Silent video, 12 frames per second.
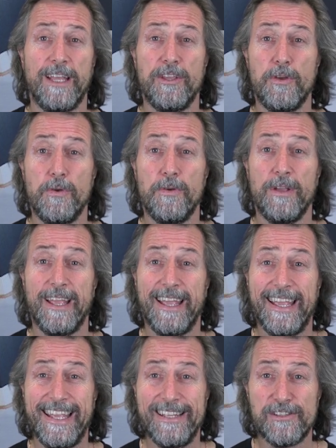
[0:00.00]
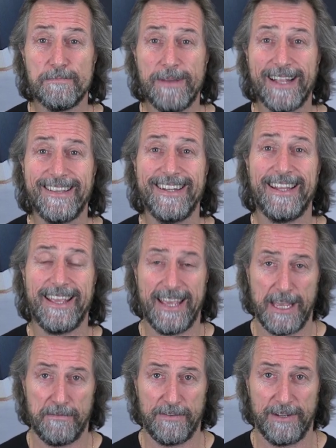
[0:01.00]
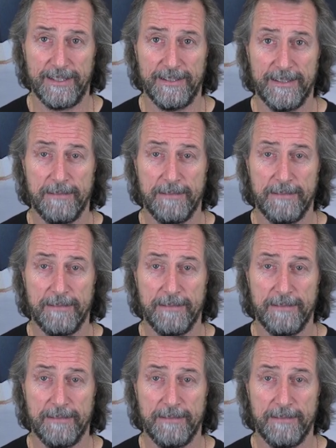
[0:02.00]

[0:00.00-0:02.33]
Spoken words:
that you inspect it carefully